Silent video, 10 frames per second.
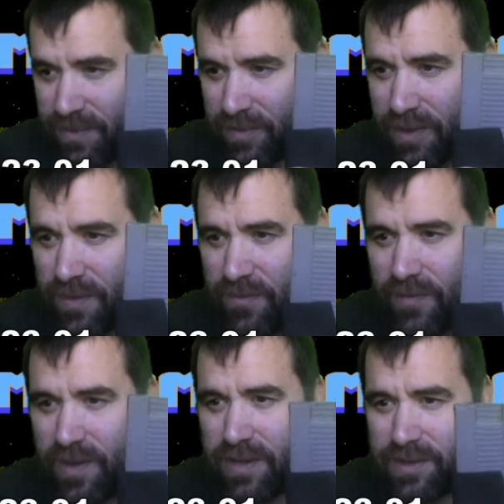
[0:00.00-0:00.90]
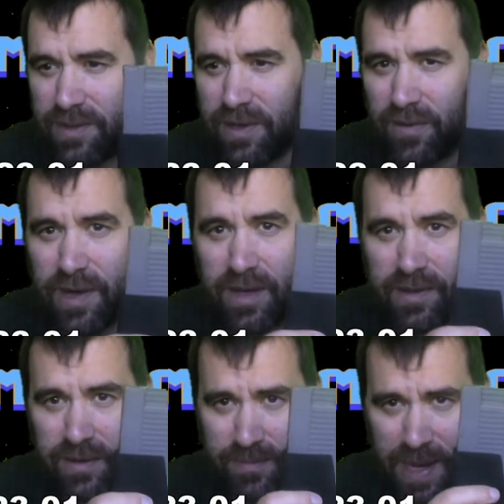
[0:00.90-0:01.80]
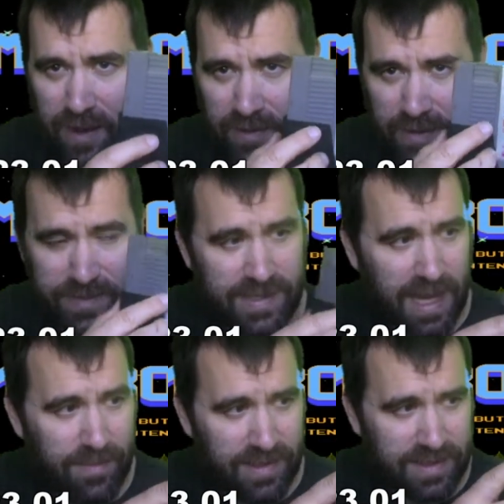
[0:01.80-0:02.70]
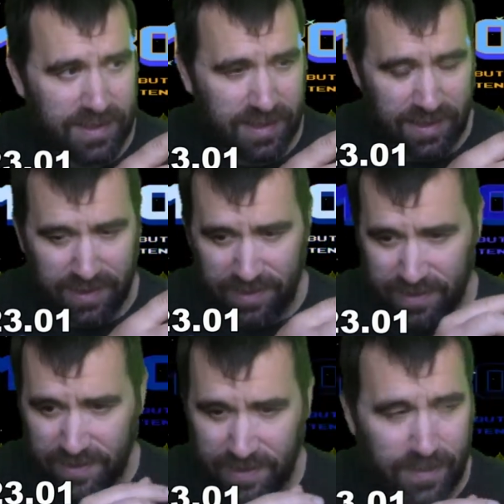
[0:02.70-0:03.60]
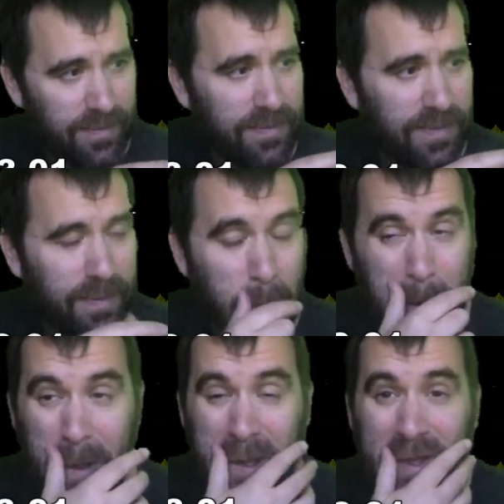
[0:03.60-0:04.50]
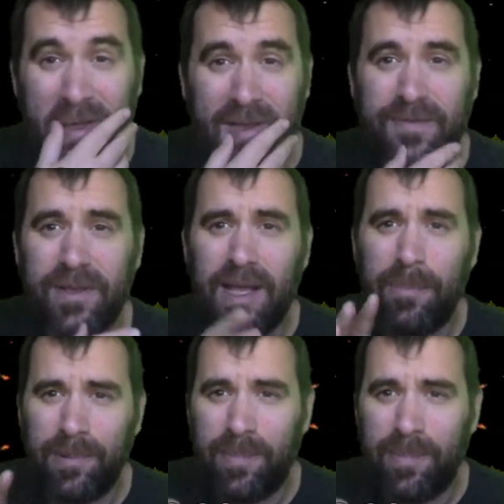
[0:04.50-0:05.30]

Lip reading: Really fun to look around, power up Samus there. A couple